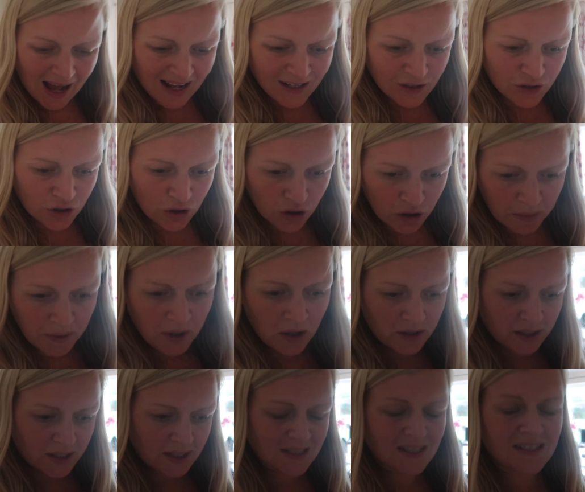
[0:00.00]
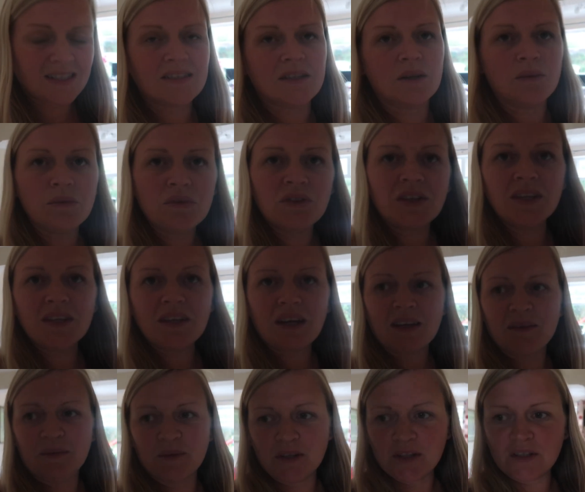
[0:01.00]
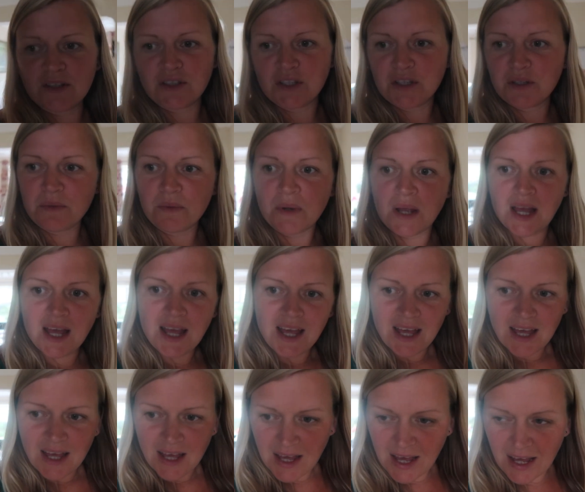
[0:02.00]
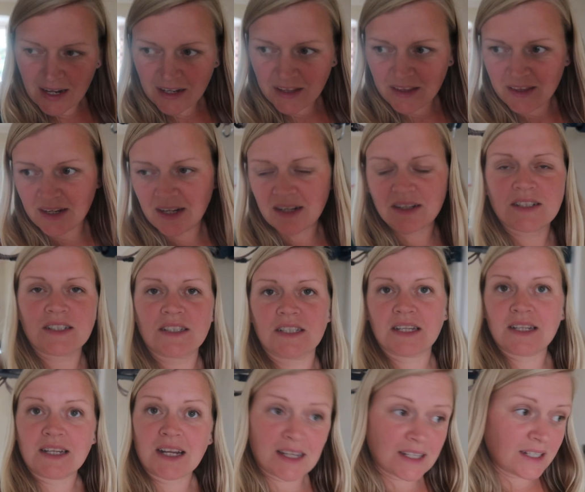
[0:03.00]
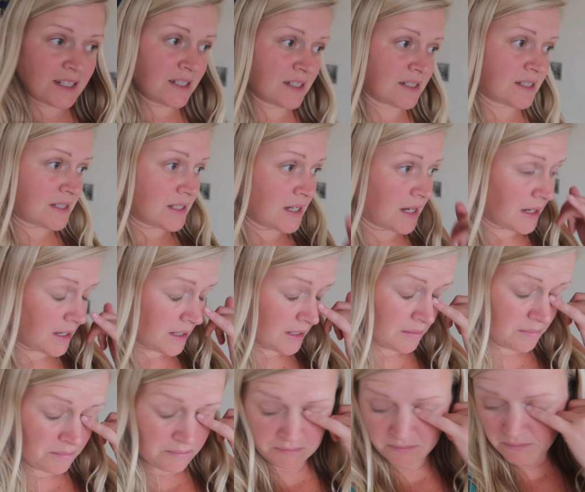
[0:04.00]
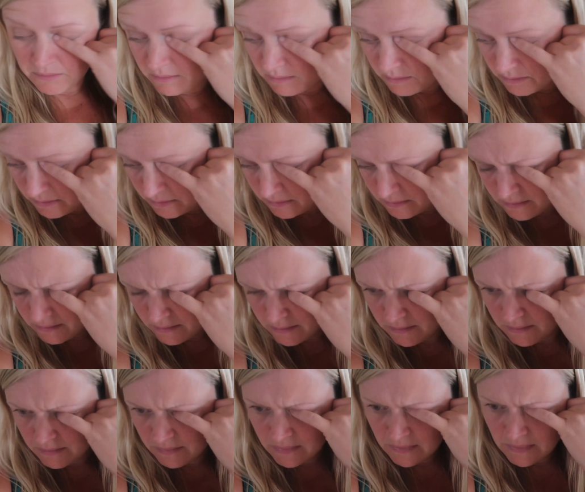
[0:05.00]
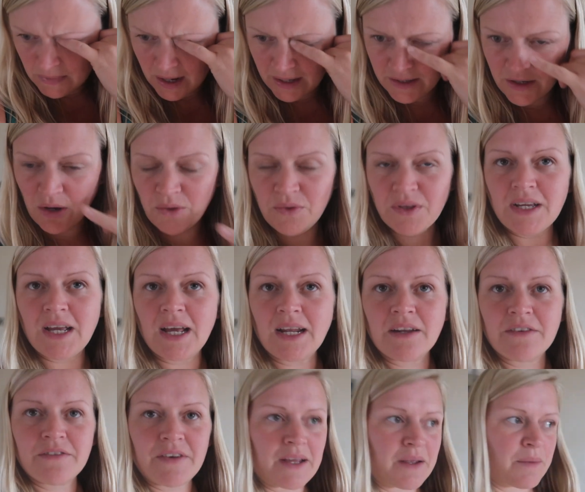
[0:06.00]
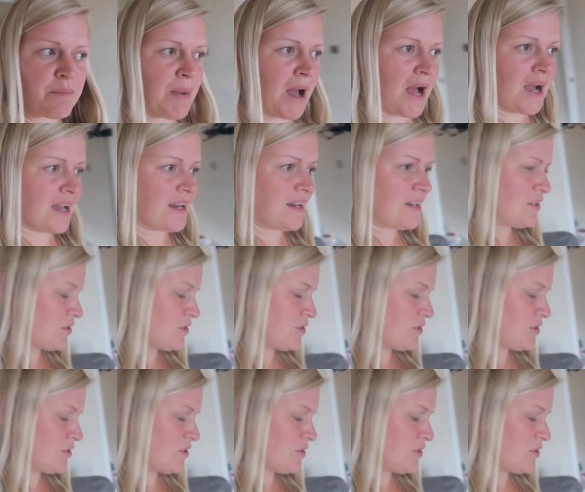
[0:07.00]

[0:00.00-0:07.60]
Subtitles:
And to be honest, I don't think I'm going to do anything else tonight. I know that kind of like packing